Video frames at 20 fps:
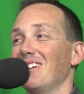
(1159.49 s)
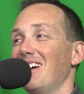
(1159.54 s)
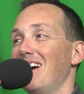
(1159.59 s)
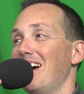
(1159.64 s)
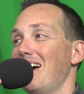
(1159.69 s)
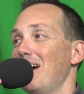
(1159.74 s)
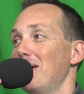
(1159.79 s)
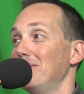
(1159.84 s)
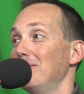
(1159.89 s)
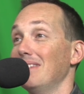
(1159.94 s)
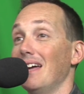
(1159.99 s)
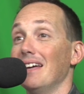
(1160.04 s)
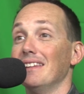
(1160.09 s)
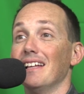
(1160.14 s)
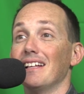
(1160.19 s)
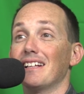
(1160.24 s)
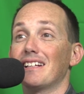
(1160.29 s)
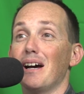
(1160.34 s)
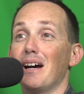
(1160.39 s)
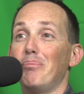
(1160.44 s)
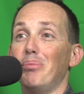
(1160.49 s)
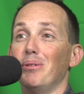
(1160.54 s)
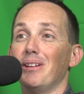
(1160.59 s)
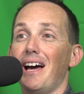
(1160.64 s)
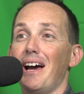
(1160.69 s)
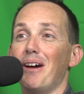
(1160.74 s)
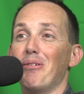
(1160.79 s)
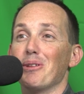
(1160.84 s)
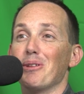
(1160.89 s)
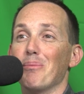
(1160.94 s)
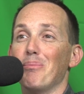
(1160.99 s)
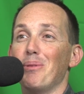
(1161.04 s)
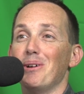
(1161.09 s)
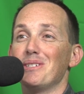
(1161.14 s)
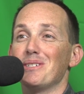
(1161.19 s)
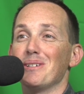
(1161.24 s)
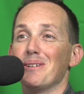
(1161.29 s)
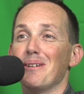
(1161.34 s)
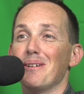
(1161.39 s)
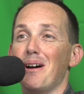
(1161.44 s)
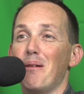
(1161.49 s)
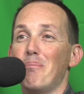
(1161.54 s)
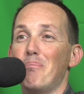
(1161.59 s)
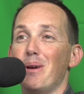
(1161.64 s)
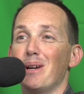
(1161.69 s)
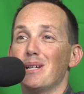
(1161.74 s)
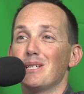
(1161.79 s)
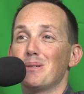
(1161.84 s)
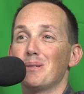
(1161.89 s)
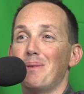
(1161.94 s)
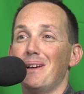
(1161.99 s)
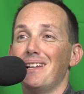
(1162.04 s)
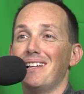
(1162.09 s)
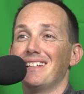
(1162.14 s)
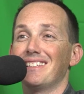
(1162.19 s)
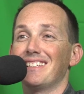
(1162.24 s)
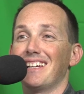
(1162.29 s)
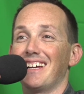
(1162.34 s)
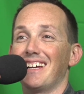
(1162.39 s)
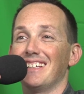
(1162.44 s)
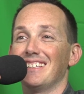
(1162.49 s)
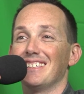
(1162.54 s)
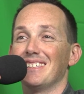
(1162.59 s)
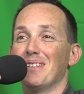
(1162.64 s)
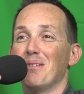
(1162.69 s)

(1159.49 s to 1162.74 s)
And then couple that with a bunch of big speeding tickets in